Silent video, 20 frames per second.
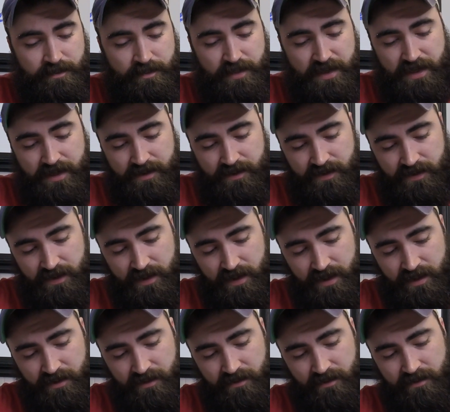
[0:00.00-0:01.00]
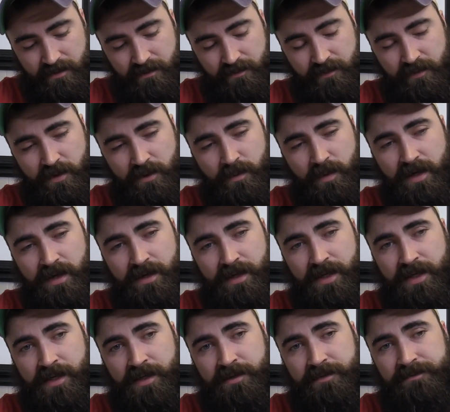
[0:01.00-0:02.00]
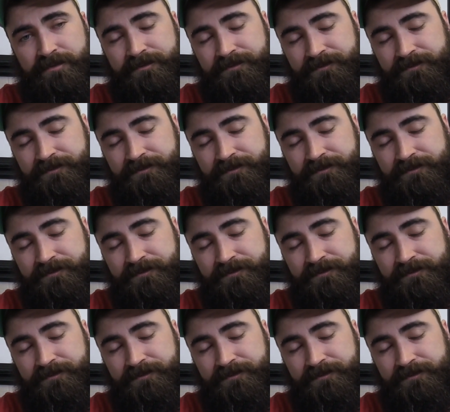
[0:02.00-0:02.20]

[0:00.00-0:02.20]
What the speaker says: Being sick for a while now.